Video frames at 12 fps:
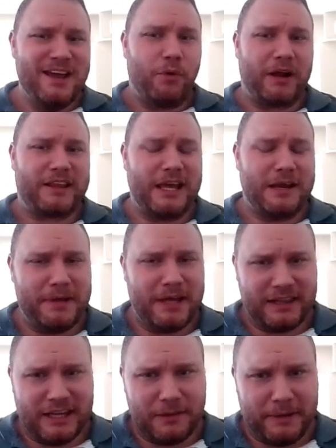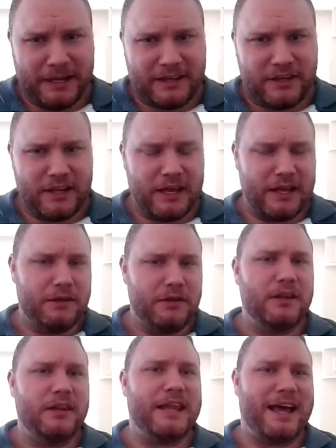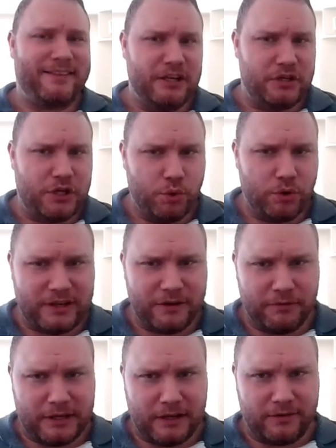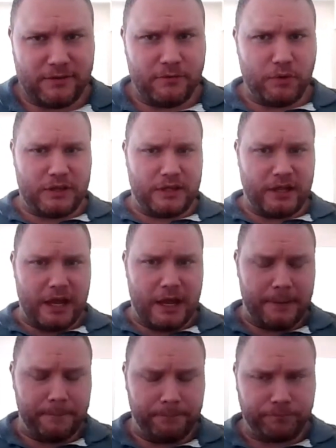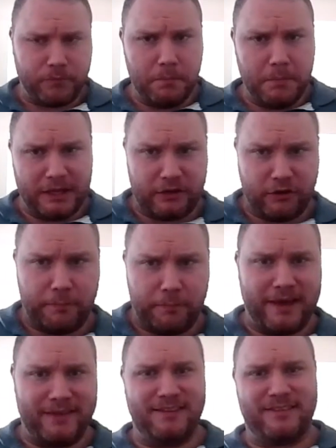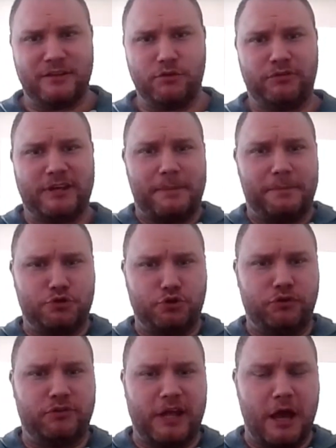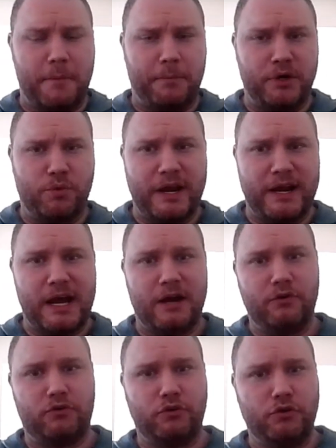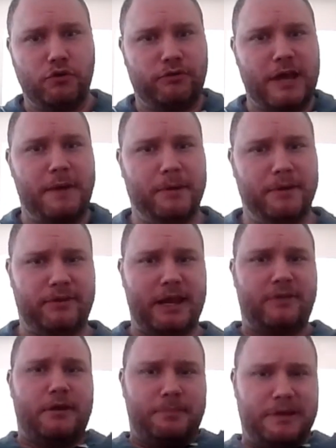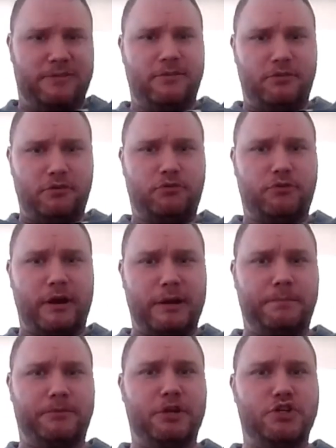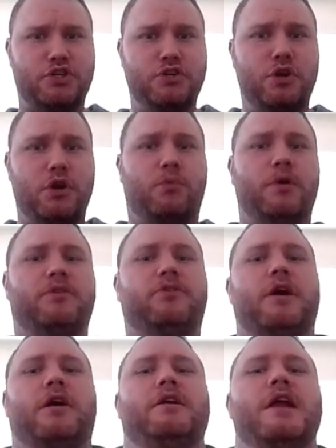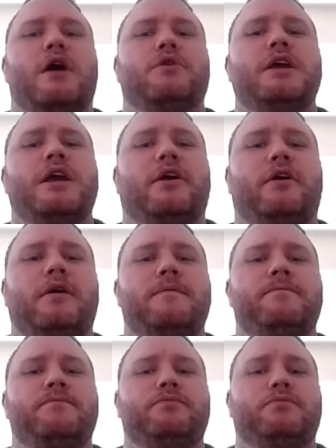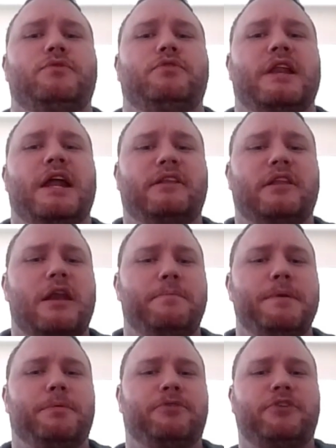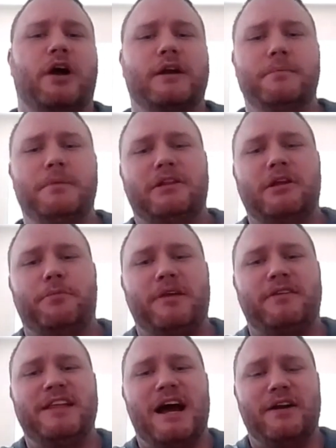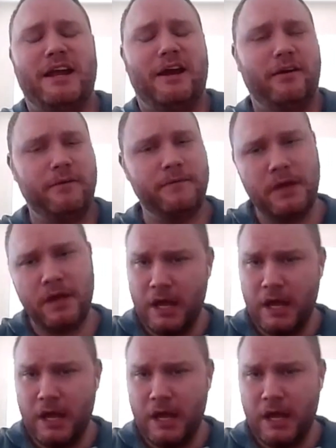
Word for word: What can be a little bit uh, less intuitive with this with the um, military press is that your scapula should stay up on the way down. So your scapula stays up. This is your starting position. You don't want to start down here See that a lot of people start their military press down here.